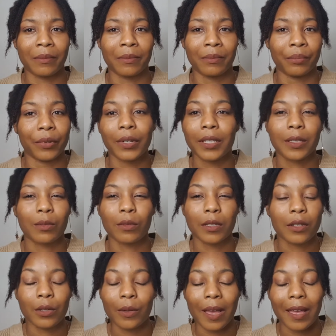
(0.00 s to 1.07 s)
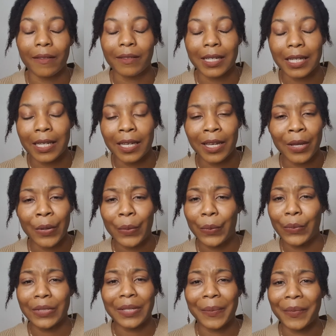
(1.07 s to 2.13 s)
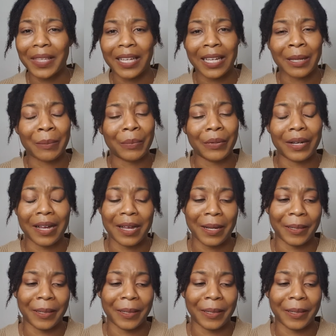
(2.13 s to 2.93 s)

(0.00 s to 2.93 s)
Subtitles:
books were too heavy or something, but